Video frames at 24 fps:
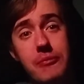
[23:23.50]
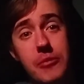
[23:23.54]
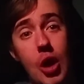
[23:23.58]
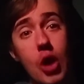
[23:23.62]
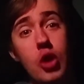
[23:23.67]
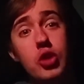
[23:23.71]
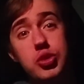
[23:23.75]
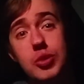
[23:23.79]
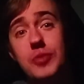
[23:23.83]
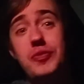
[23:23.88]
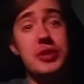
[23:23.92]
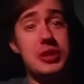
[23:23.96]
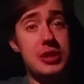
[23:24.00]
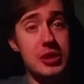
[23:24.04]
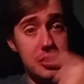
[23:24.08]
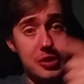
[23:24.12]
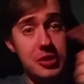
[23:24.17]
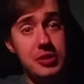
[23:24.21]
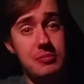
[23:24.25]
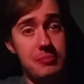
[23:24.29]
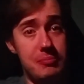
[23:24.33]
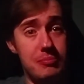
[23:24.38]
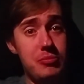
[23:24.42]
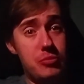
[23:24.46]
Also, if it
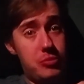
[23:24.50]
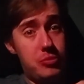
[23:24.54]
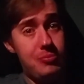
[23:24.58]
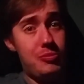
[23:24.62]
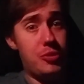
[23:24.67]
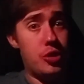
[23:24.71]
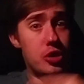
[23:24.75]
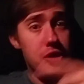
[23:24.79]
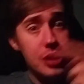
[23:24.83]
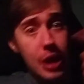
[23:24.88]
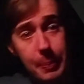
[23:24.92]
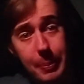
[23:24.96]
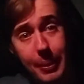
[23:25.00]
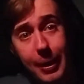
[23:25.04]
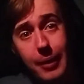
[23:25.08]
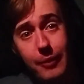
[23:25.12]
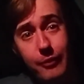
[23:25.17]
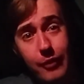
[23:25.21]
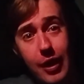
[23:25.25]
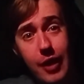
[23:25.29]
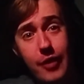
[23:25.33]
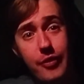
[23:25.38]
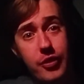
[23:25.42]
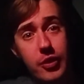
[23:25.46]
doesn't turn up,
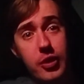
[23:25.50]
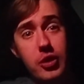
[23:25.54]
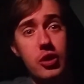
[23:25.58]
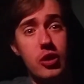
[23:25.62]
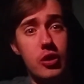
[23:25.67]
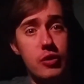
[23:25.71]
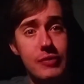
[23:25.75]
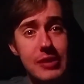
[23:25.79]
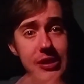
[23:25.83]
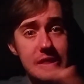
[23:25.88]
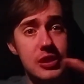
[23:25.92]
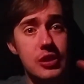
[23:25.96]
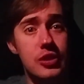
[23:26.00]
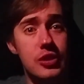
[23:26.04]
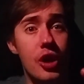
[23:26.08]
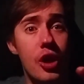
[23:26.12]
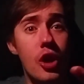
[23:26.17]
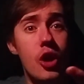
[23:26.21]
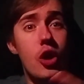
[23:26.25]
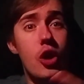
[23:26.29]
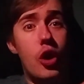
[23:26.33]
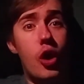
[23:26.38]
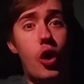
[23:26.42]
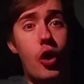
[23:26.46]
I've either got arrested
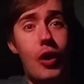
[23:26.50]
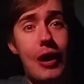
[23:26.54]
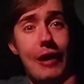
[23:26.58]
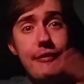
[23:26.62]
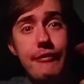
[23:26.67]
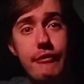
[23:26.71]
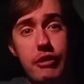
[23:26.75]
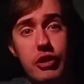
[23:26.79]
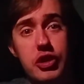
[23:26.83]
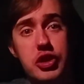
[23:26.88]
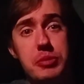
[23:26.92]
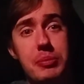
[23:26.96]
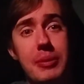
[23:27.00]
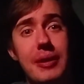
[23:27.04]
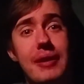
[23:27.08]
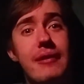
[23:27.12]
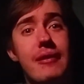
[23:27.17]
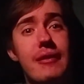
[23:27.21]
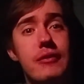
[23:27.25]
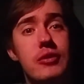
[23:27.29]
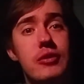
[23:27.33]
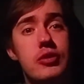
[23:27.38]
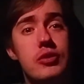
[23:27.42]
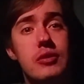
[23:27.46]
or I've crashed my
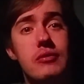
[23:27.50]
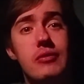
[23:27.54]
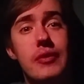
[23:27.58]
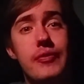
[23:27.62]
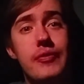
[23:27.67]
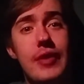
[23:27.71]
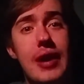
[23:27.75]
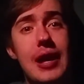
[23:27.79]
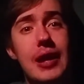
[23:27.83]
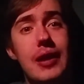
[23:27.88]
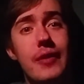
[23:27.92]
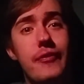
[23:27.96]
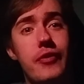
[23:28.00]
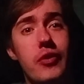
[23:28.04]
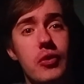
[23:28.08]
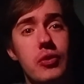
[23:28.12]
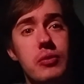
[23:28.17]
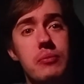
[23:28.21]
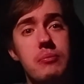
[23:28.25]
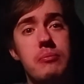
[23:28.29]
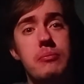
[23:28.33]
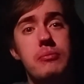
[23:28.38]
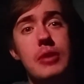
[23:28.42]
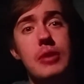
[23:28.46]
car into the River
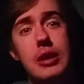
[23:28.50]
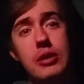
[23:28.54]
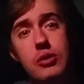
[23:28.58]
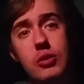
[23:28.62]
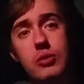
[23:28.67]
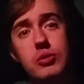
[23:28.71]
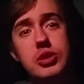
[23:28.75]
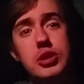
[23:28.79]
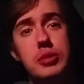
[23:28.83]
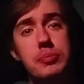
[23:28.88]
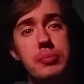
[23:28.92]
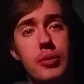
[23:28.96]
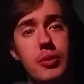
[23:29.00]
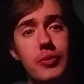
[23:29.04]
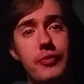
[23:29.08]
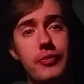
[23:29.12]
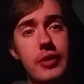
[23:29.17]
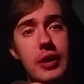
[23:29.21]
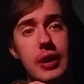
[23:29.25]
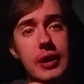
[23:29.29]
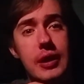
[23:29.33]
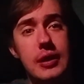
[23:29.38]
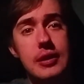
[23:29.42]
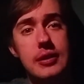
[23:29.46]
Avon. Those are both
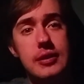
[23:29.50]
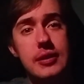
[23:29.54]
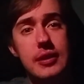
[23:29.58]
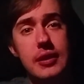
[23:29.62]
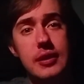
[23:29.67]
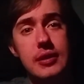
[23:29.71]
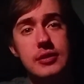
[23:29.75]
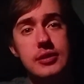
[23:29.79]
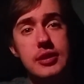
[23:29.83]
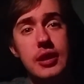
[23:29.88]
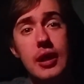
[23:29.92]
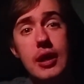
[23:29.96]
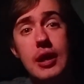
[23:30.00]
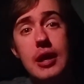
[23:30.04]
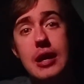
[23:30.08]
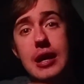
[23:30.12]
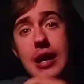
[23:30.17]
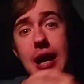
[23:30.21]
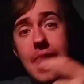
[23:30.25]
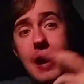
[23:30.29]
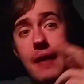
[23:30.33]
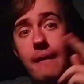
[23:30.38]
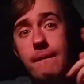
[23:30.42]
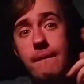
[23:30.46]
likely things.
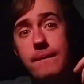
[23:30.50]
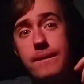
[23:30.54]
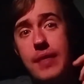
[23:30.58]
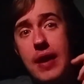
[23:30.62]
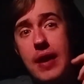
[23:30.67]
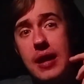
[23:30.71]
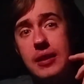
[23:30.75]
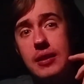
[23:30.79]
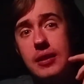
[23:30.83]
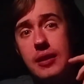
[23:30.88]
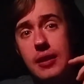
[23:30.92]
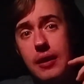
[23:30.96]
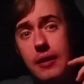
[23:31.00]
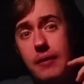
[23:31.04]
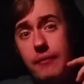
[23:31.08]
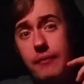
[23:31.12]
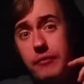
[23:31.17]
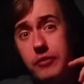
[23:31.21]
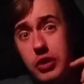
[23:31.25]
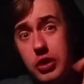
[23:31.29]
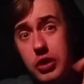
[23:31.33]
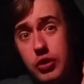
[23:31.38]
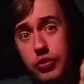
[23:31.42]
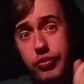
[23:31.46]
And then
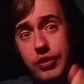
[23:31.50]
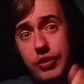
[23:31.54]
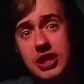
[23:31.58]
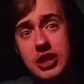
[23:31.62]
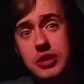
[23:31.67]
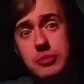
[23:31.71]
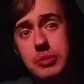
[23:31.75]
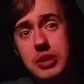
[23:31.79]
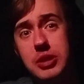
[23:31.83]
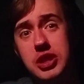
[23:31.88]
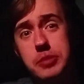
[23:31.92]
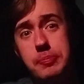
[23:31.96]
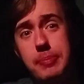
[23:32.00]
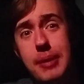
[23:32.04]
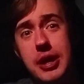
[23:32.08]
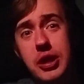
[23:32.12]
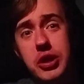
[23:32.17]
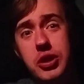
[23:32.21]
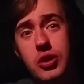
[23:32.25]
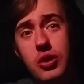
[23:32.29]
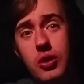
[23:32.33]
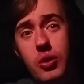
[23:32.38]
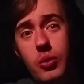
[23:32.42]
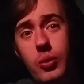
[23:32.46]
the Christmas
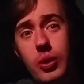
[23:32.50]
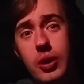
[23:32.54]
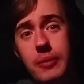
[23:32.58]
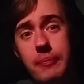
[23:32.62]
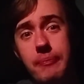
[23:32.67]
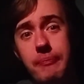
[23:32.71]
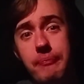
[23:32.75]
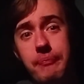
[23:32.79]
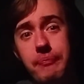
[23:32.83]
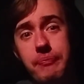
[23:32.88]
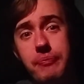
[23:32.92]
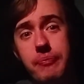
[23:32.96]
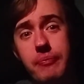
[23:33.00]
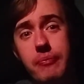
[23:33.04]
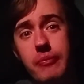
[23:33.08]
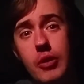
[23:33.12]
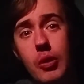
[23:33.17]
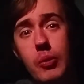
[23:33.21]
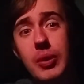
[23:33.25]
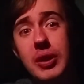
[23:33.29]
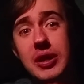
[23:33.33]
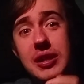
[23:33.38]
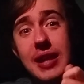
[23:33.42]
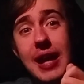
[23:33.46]
special,
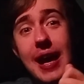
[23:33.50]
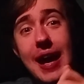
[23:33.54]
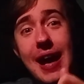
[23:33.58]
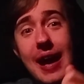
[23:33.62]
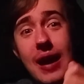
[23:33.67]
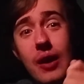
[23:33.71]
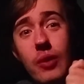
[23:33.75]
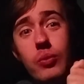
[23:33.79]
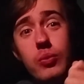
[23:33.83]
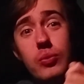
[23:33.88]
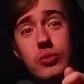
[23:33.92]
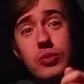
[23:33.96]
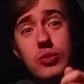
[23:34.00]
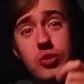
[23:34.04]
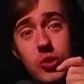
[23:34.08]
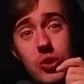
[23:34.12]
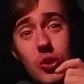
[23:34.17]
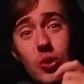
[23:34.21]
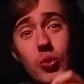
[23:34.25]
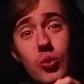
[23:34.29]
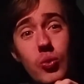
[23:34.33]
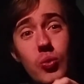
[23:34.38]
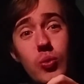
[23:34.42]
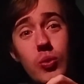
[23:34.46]
we're going to
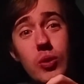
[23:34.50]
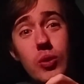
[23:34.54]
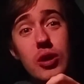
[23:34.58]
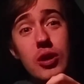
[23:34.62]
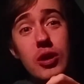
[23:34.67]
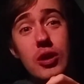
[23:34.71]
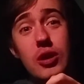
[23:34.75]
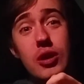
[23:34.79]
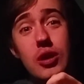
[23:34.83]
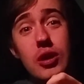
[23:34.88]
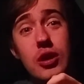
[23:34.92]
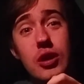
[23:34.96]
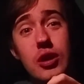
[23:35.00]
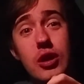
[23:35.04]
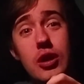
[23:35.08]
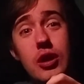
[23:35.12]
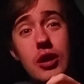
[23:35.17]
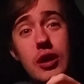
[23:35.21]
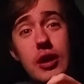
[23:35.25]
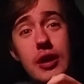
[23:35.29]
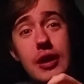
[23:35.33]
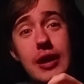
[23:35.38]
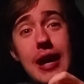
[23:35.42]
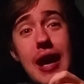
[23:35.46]
outdo
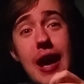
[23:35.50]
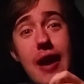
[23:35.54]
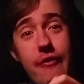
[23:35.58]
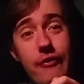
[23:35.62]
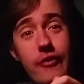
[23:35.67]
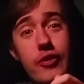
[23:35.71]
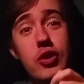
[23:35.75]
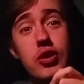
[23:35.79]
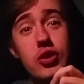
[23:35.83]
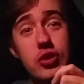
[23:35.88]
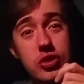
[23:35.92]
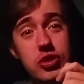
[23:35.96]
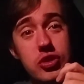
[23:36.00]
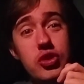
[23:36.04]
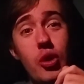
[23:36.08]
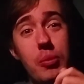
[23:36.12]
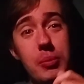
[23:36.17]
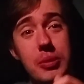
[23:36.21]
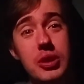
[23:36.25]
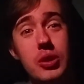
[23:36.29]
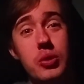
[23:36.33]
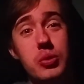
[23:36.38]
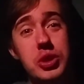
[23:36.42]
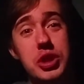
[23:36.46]
Kev Cook's
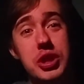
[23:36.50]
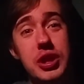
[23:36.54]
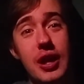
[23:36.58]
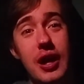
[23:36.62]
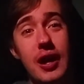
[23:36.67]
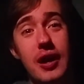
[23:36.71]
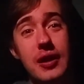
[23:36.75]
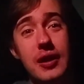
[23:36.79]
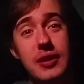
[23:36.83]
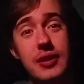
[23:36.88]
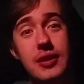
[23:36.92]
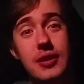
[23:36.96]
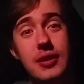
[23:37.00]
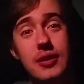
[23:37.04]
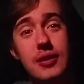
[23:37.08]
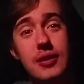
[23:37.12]
Domino Stein.